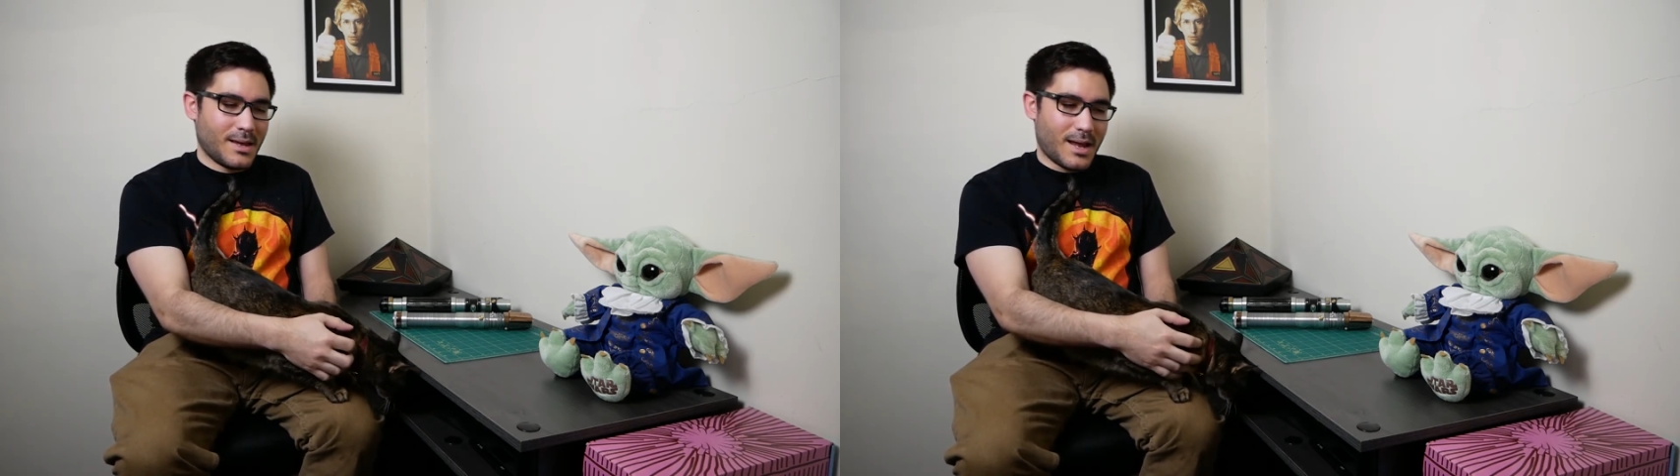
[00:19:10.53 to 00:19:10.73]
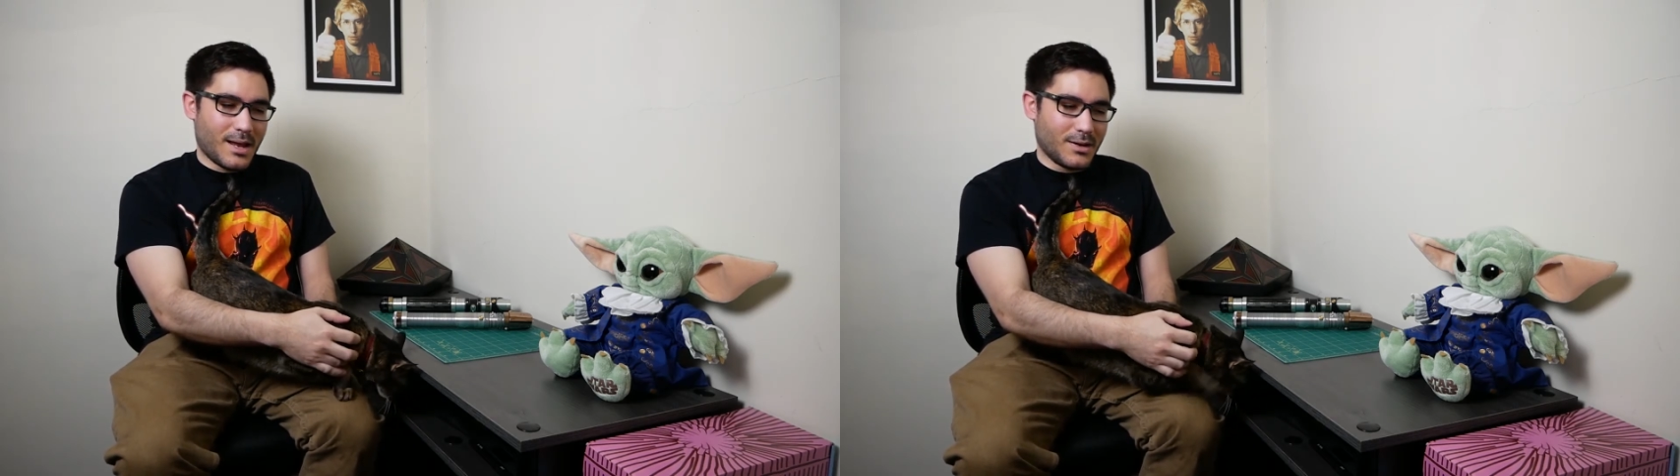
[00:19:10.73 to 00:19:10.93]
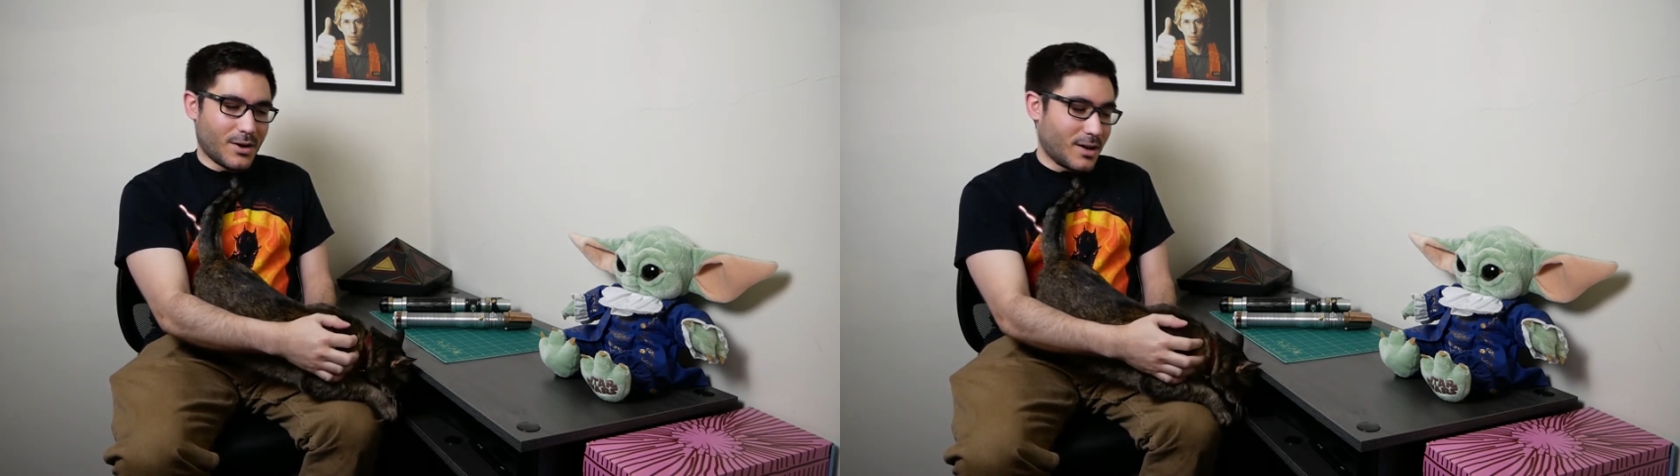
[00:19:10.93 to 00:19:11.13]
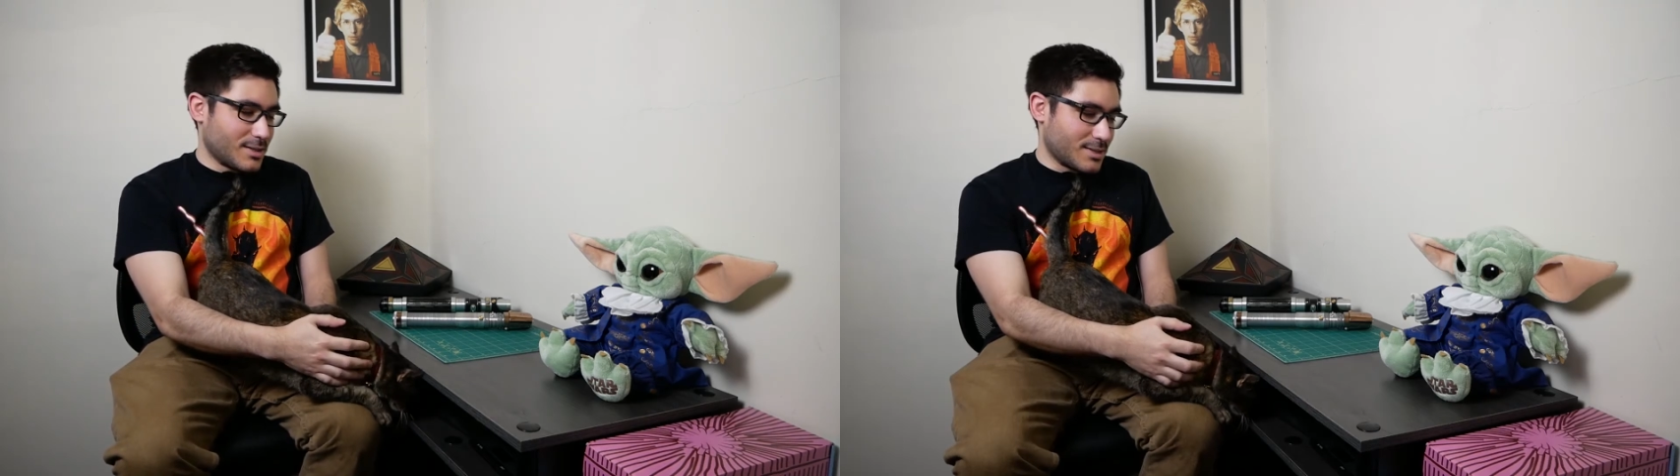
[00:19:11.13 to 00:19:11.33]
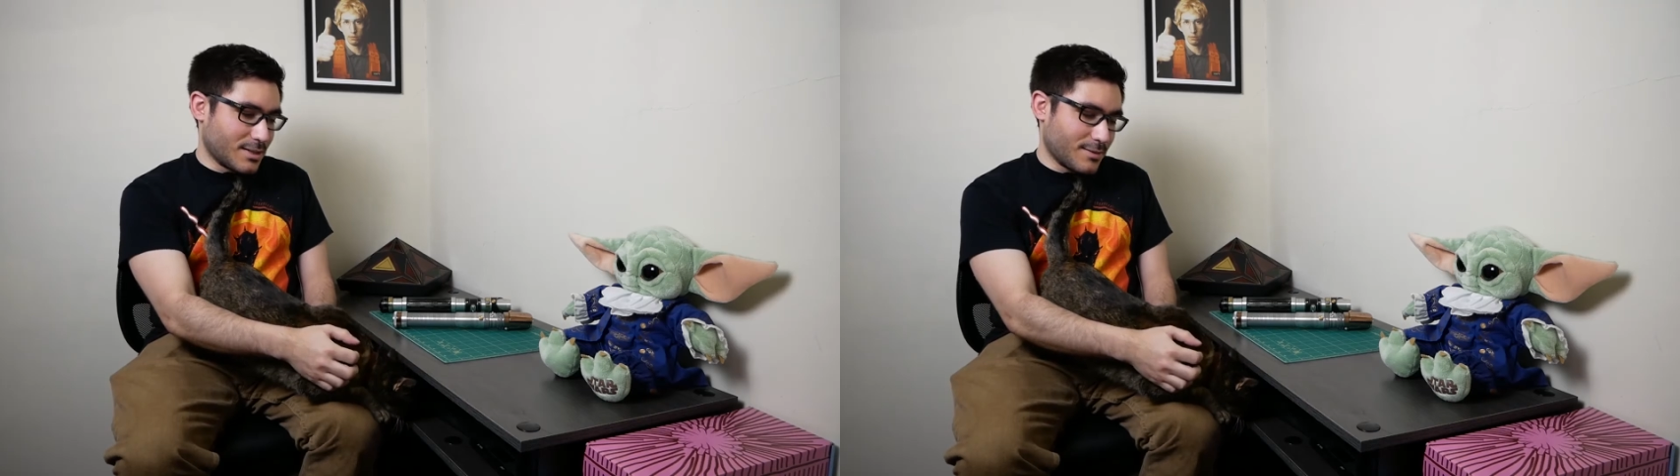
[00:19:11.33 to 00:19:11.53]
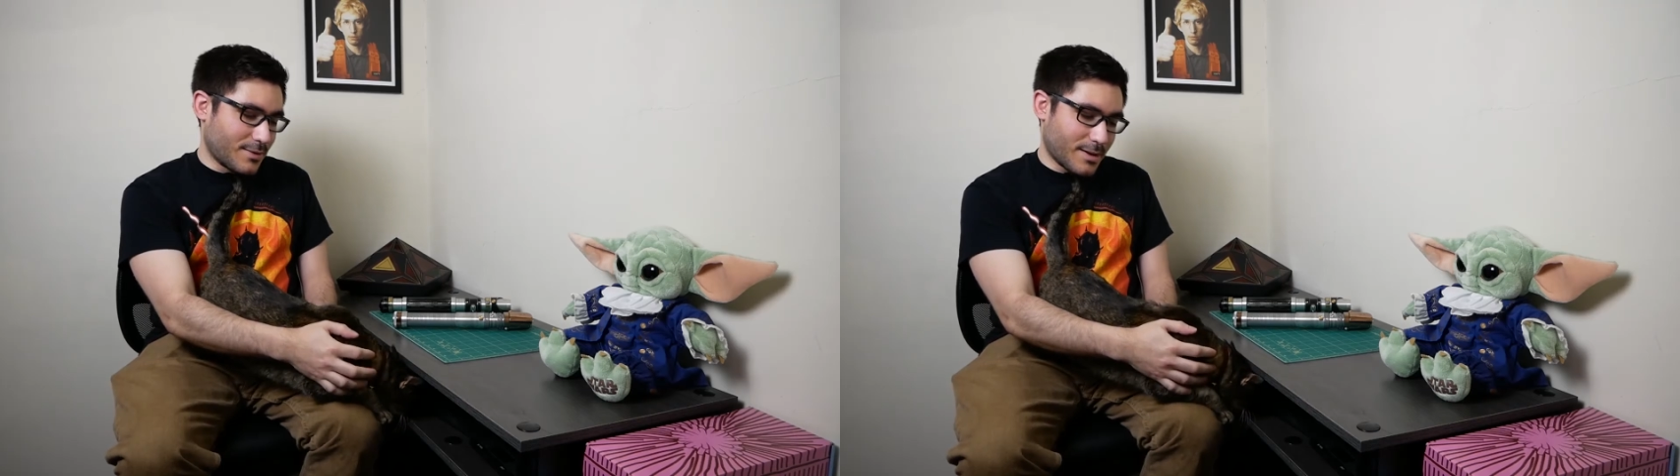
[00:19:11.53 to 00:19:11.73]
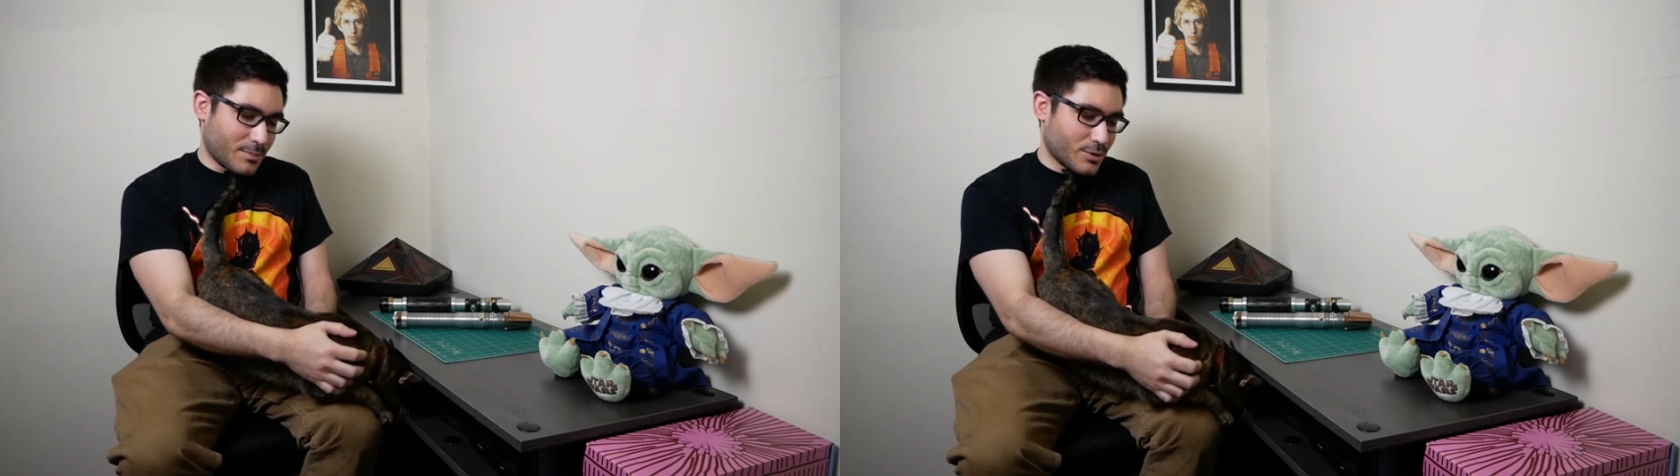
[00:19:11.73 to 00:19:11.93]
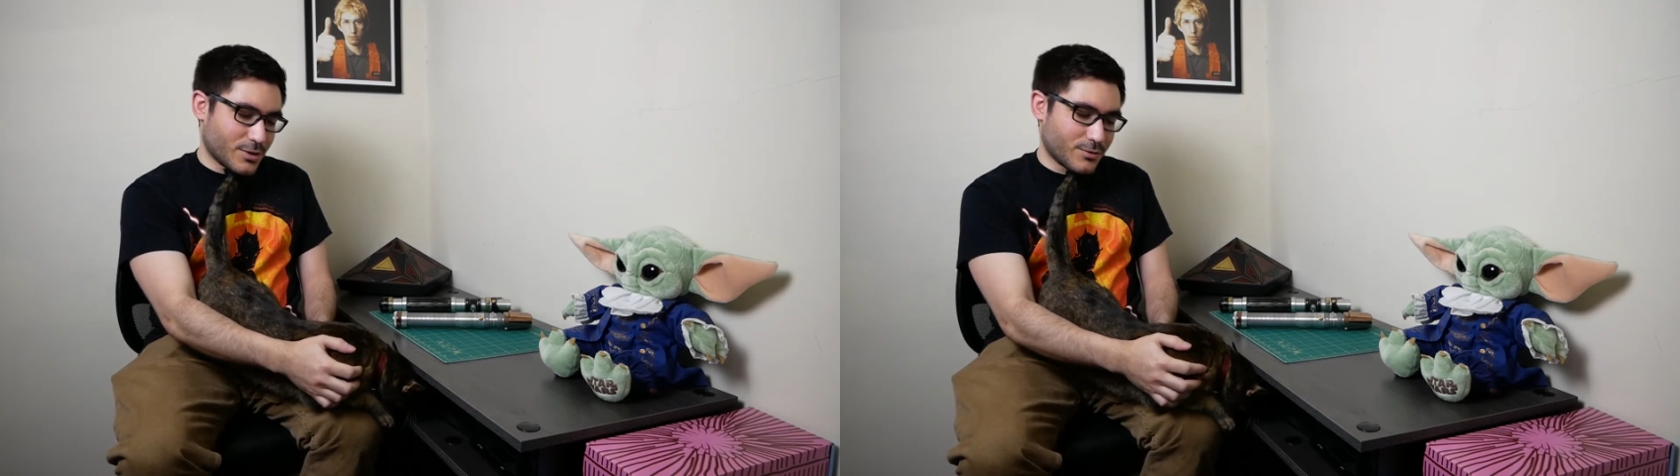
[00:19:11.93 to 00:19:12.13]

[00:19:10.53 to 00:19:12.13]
And honestly, if I purchase